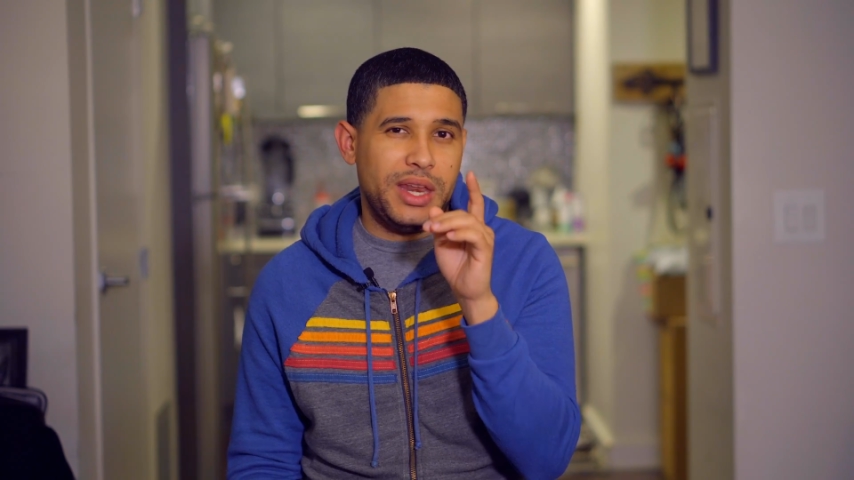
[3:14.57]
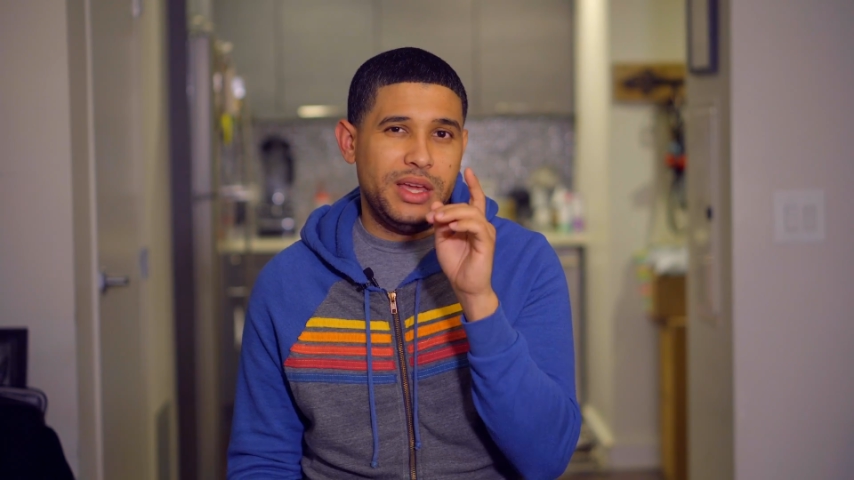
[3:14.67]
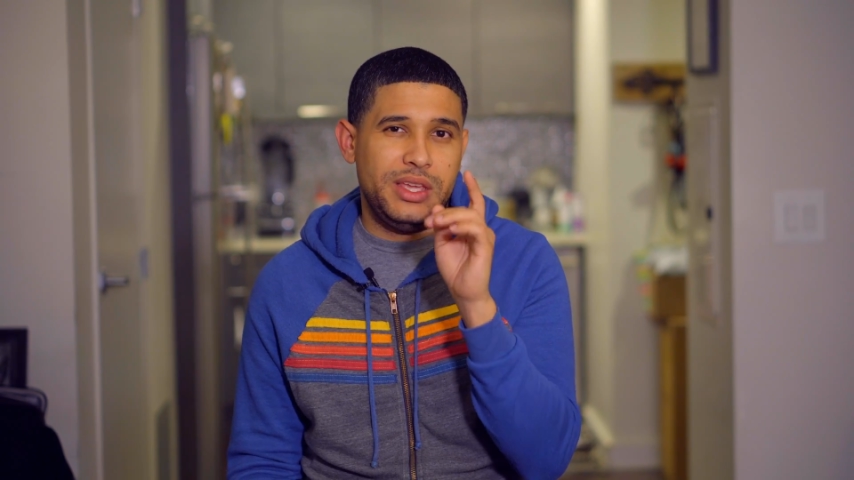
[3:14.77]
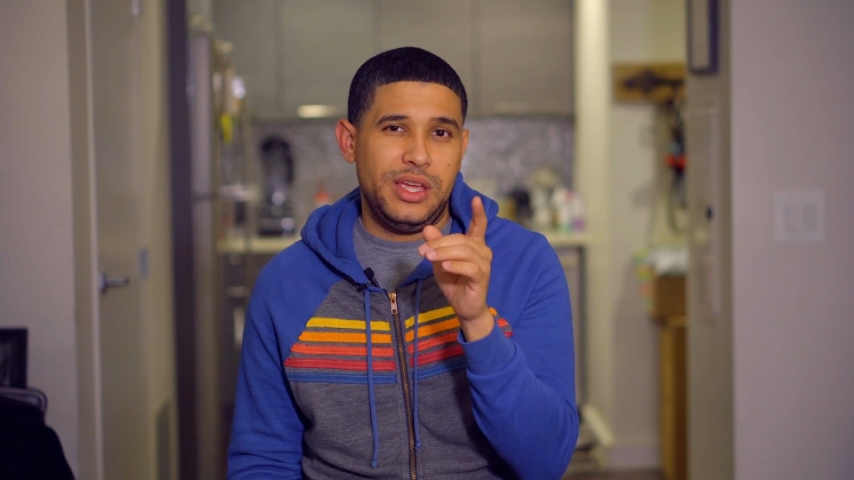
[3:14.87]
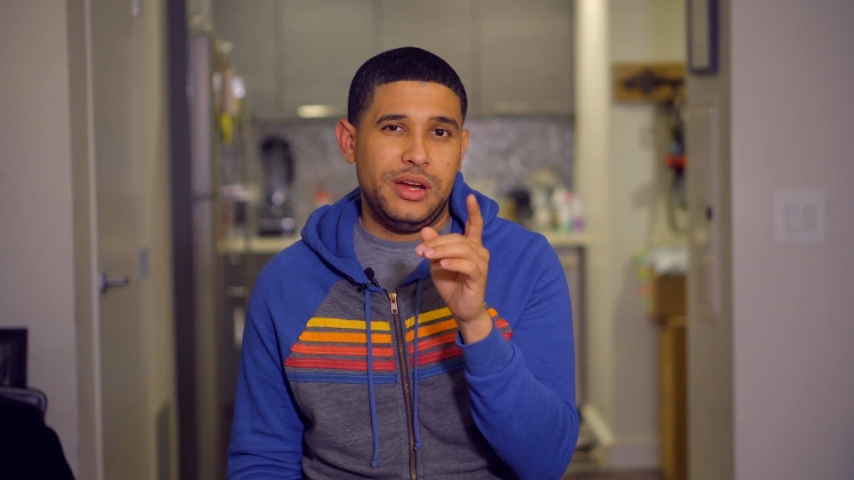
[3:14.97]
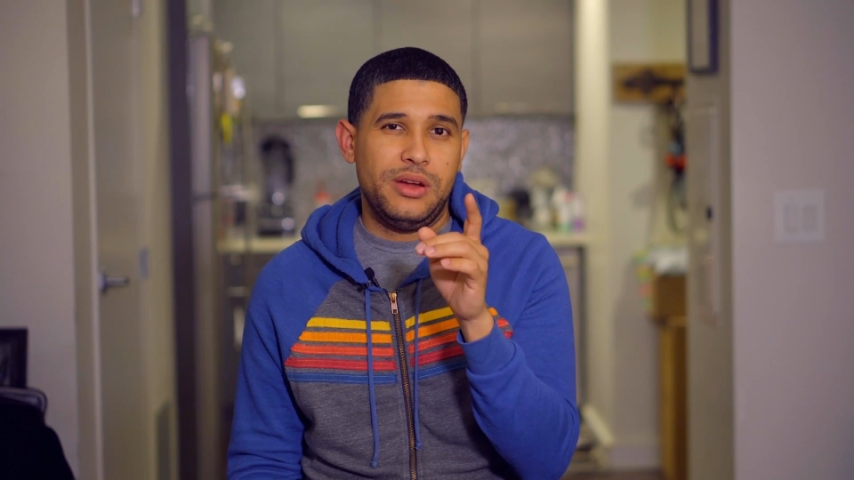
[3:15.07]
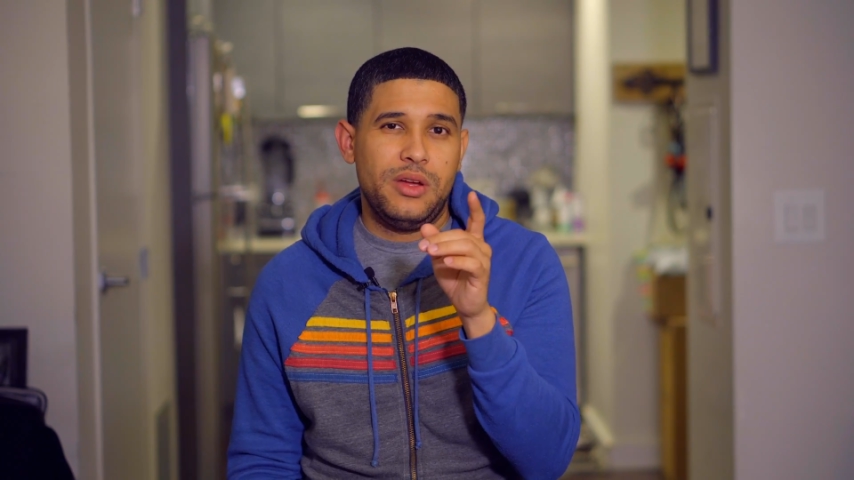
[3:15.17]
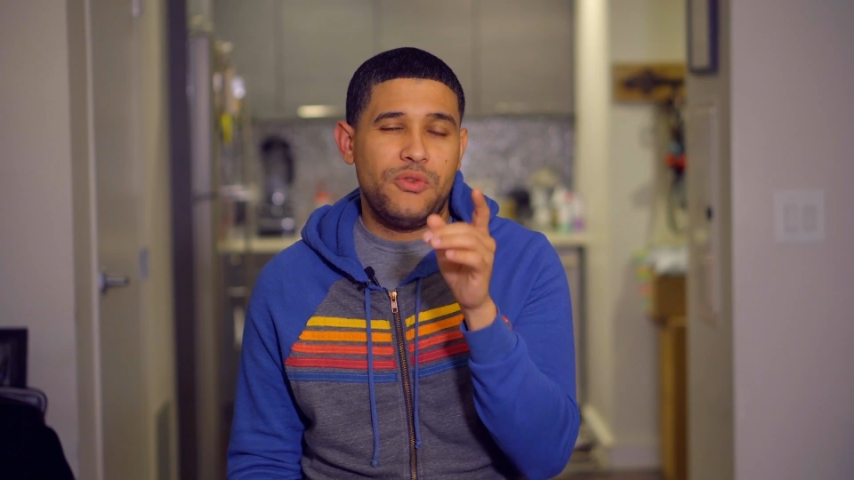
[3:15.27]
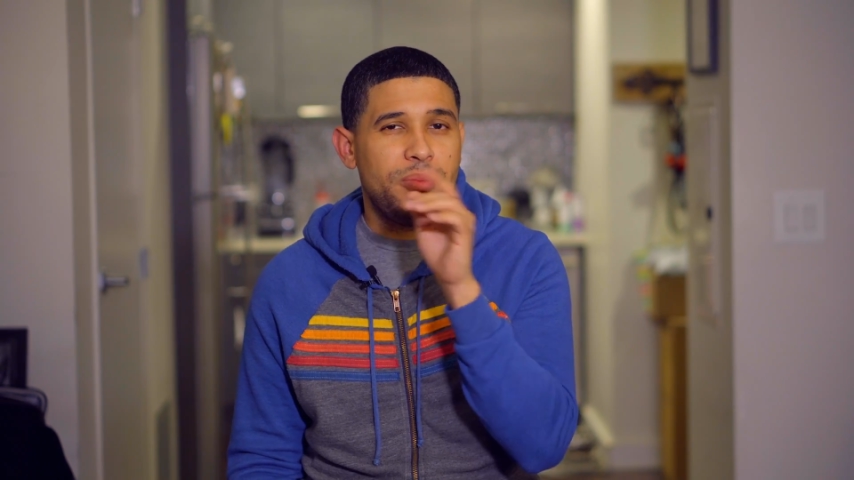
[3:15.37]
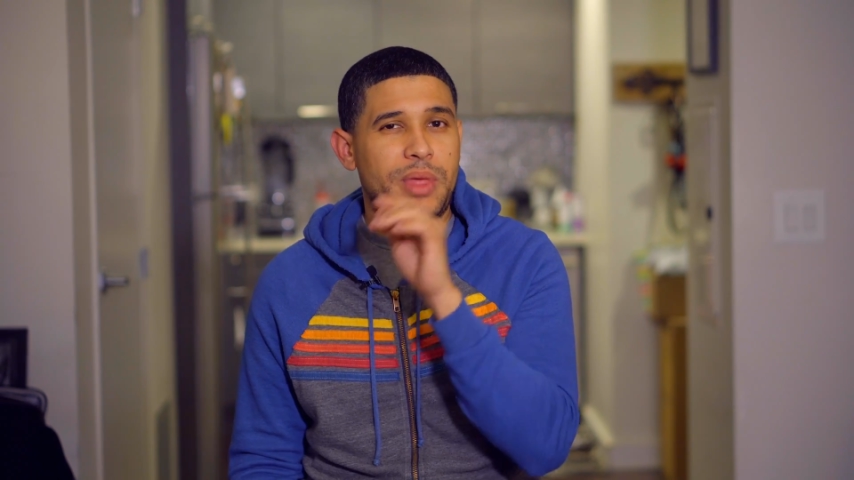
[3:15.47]
a year
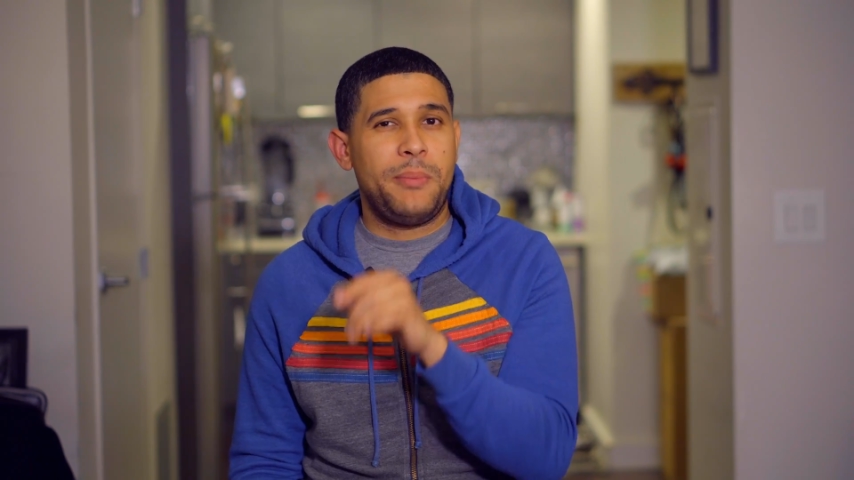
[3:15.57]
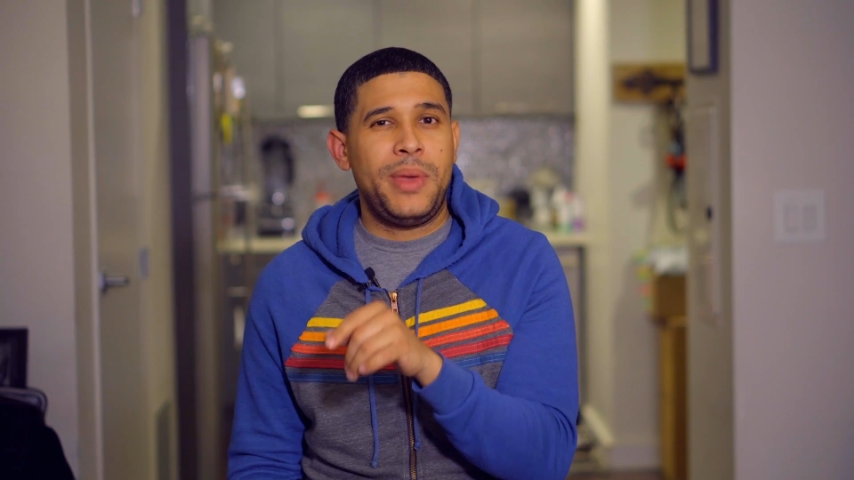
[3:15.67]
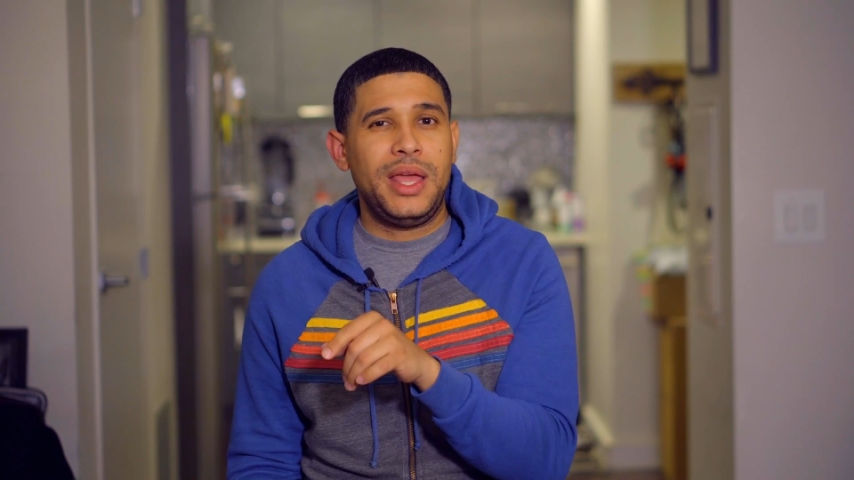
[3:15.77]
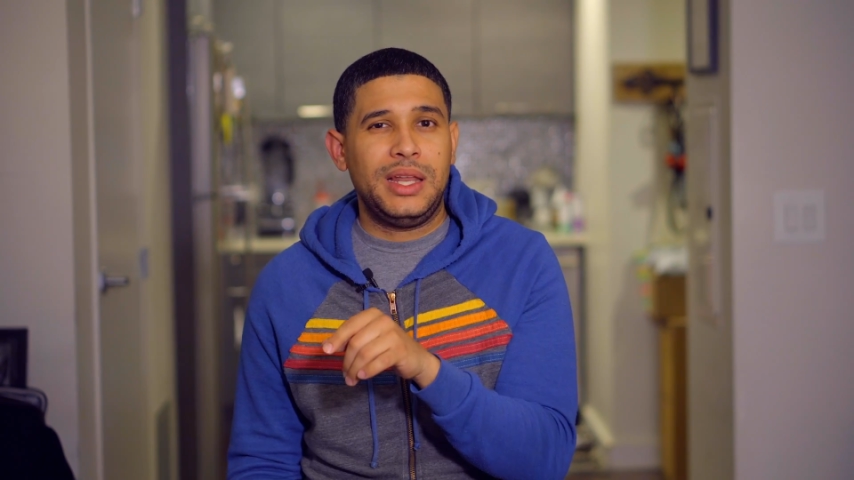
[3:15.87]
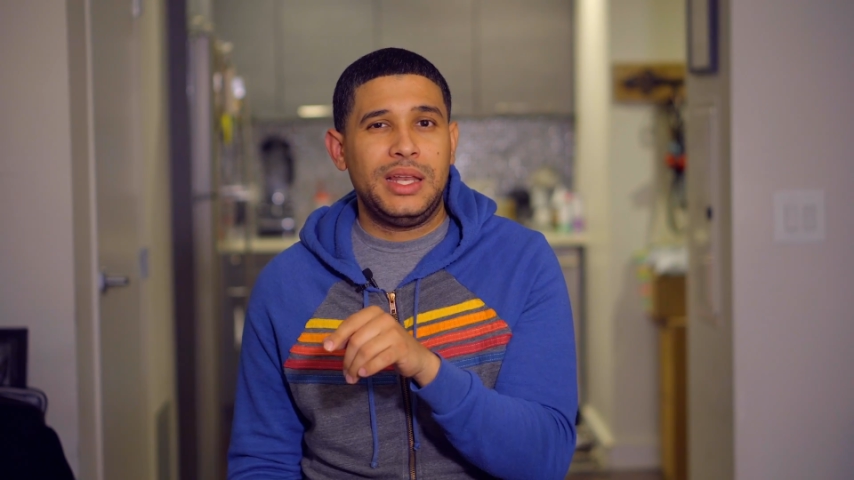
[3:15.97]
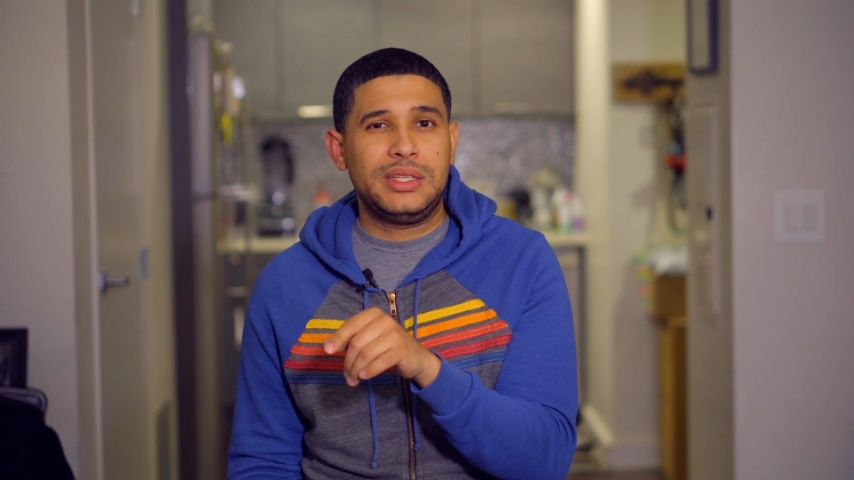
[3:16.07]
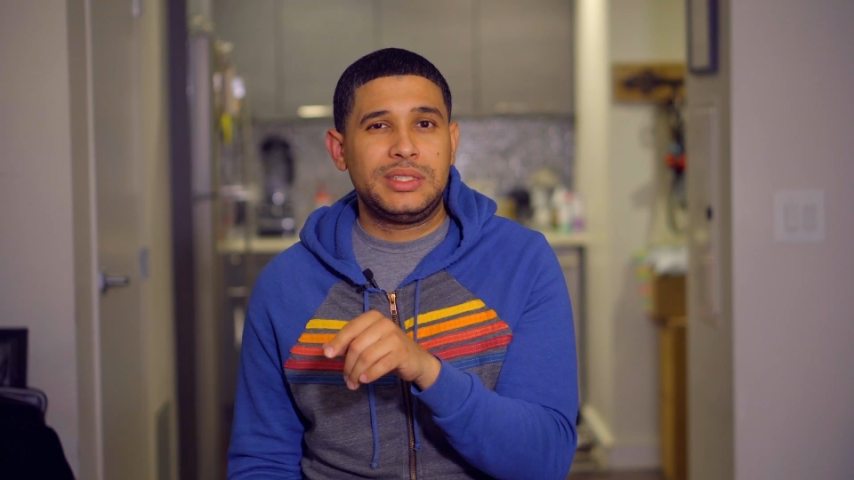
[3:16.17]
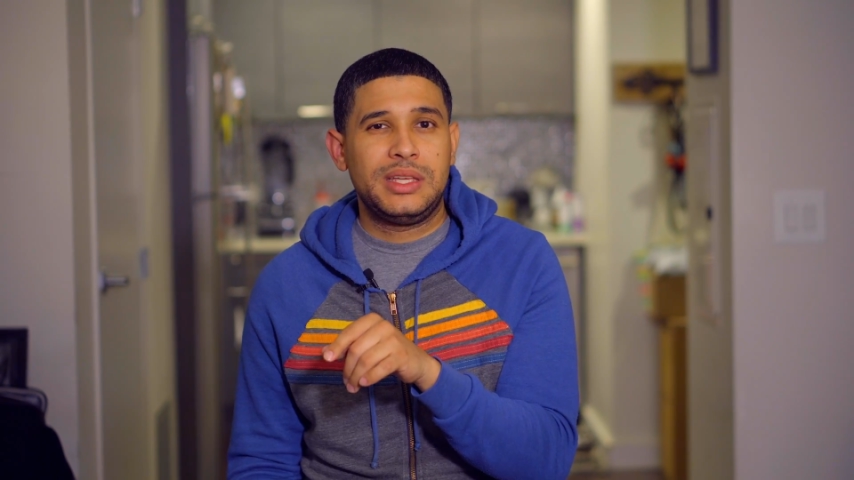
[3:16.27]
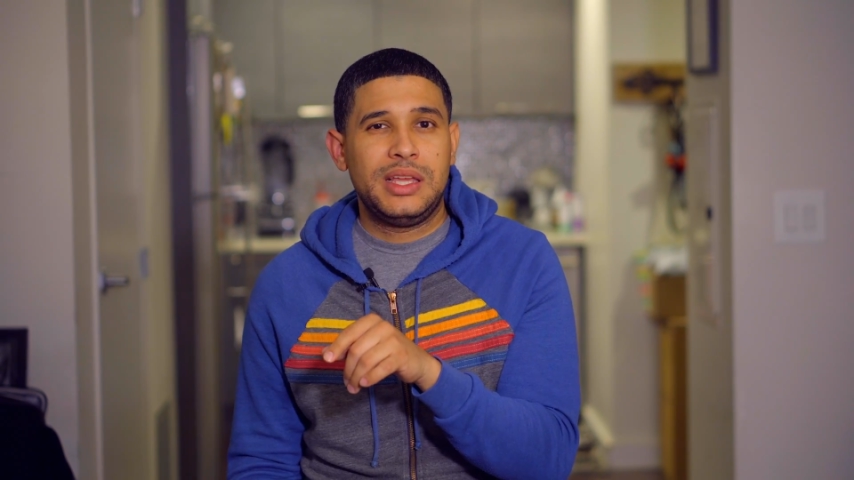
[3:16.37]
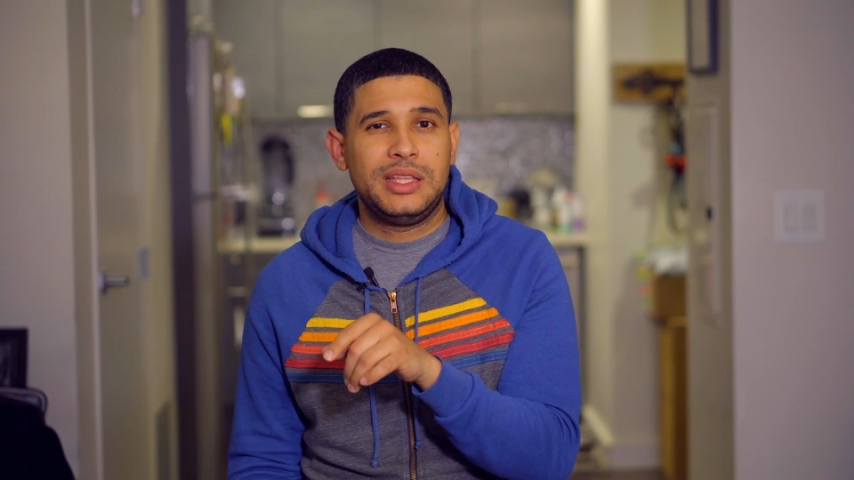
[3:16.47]
from that mailing list,